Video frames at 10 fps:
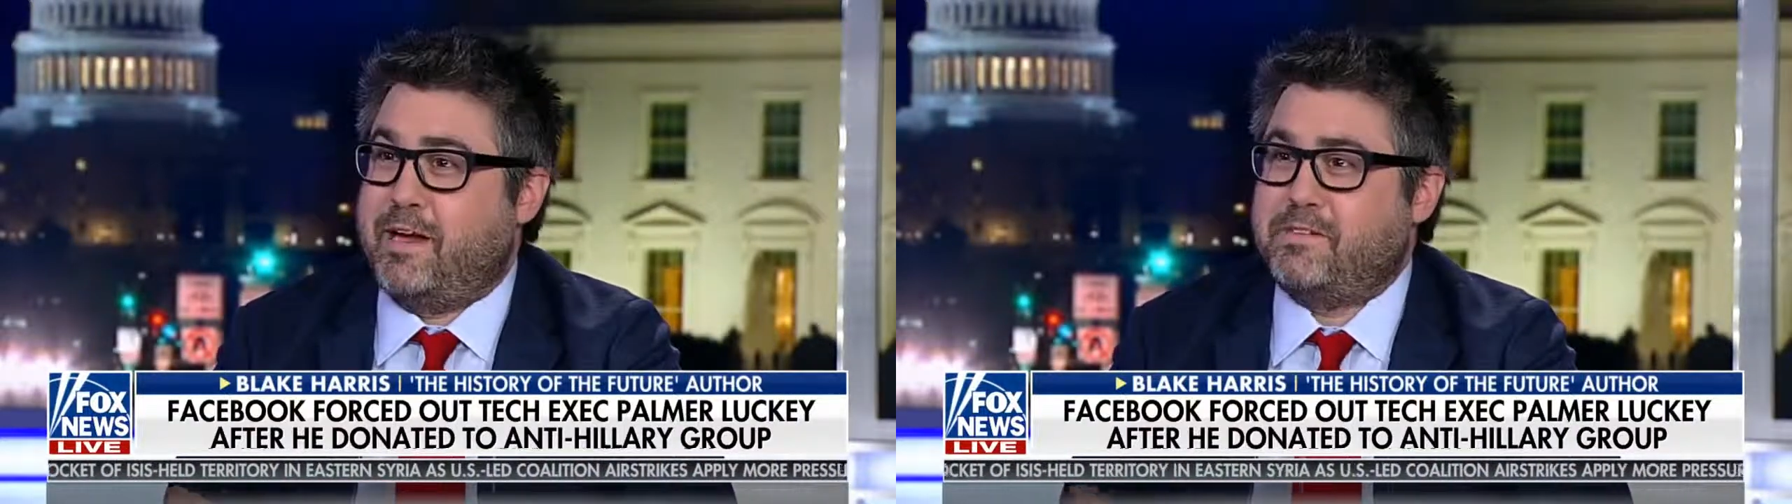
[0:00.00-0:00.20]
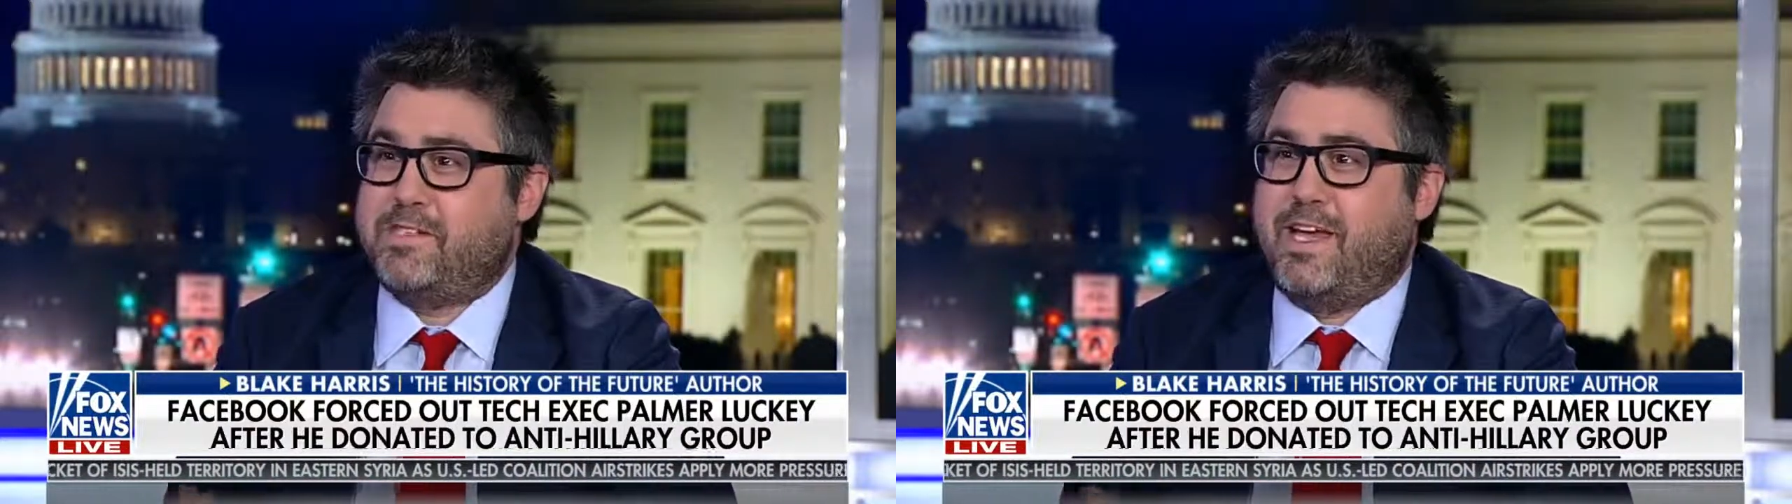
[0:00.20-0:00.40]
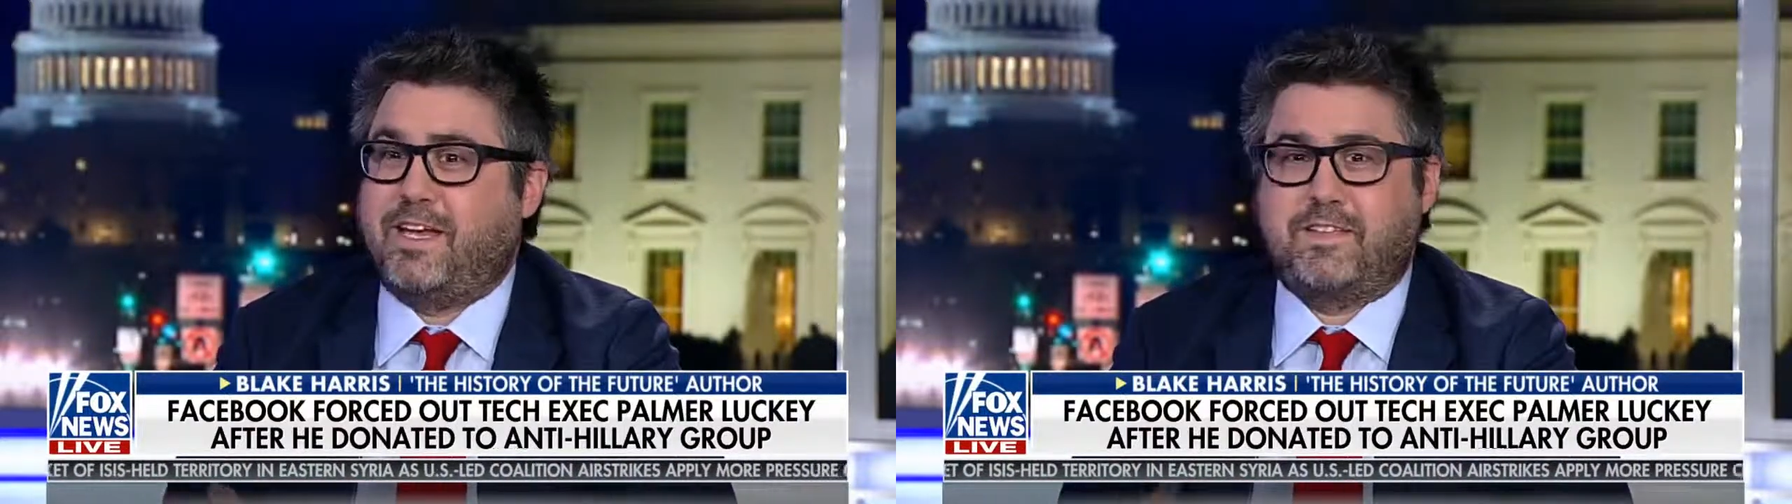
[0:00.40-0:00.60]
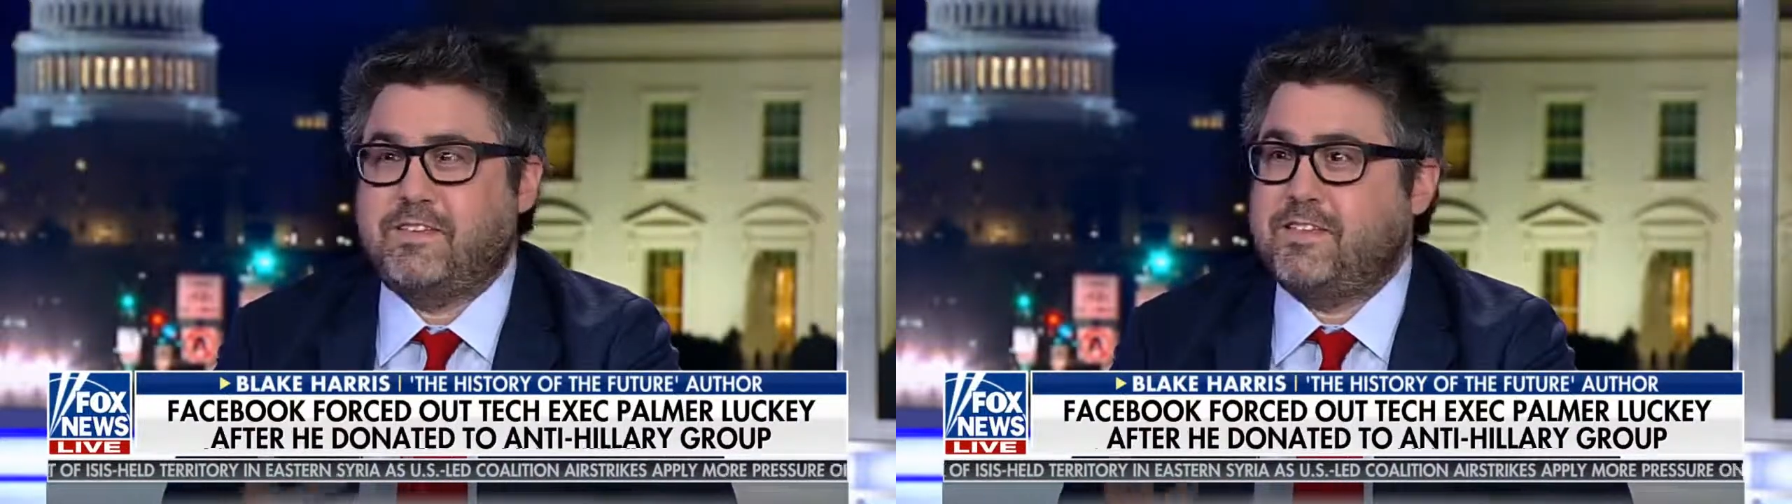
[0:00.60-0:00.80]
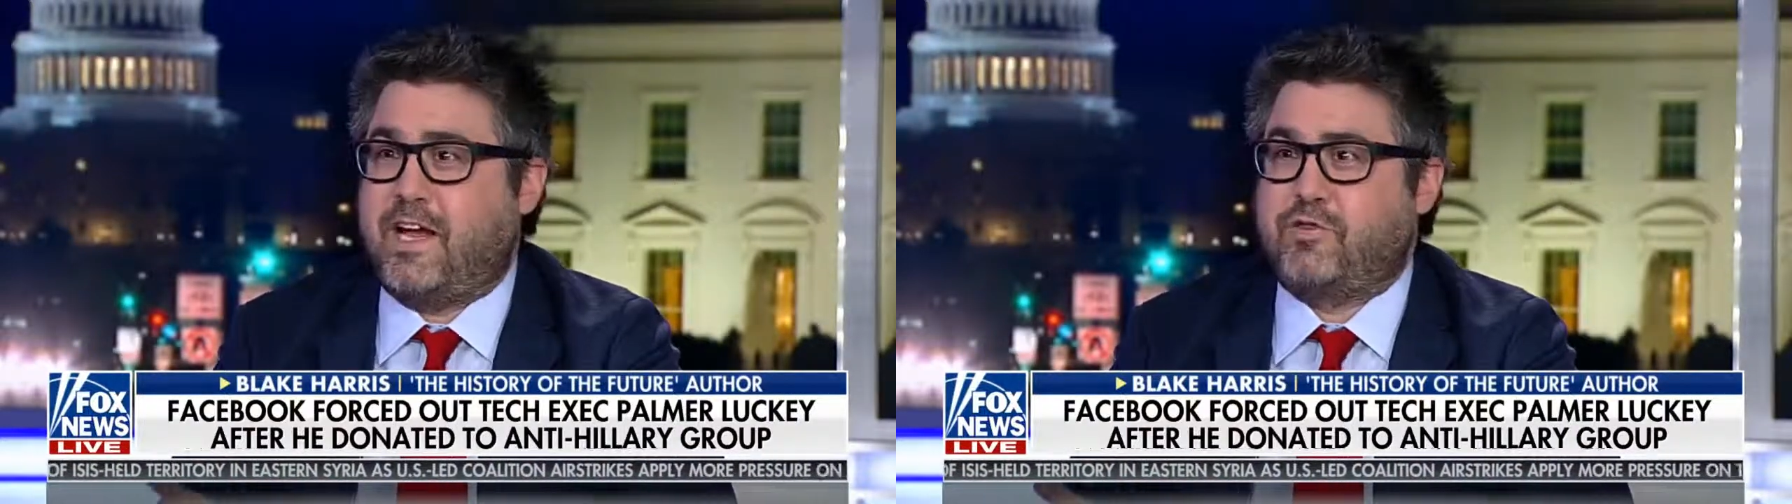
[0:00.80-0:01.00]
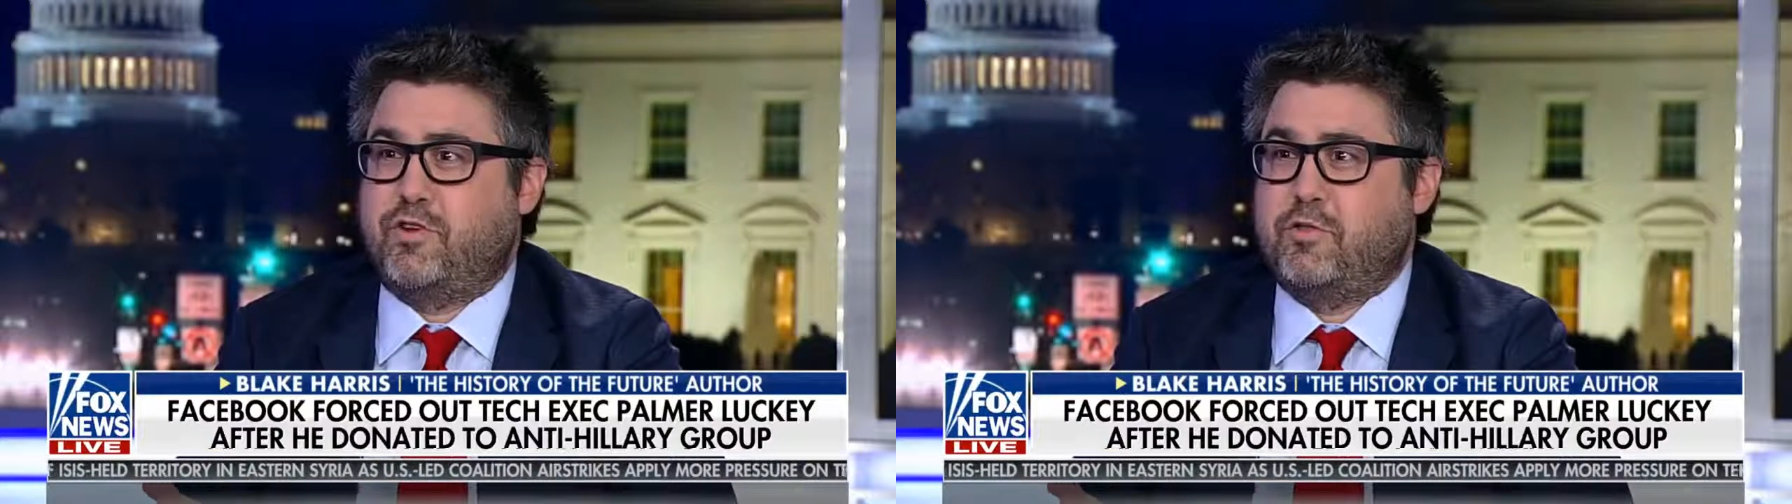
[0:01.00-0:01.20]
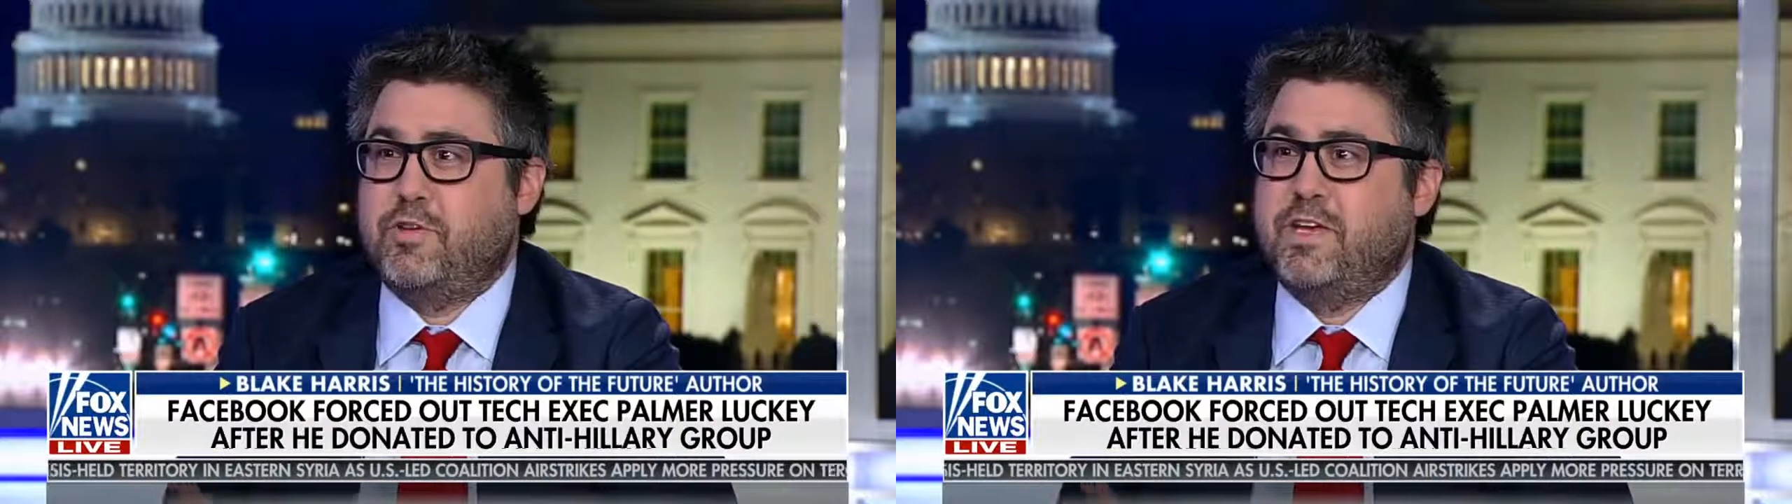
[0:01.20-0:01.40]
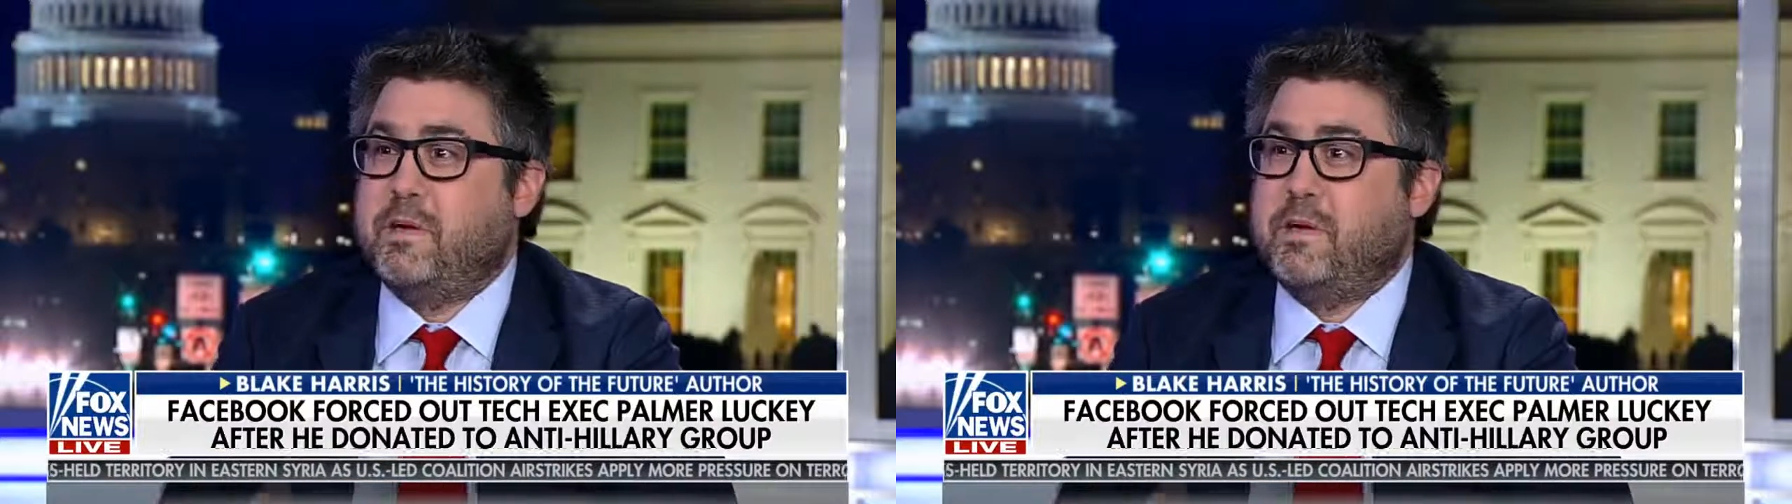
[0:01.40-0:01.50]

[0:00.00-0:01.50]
out saying, this is not true,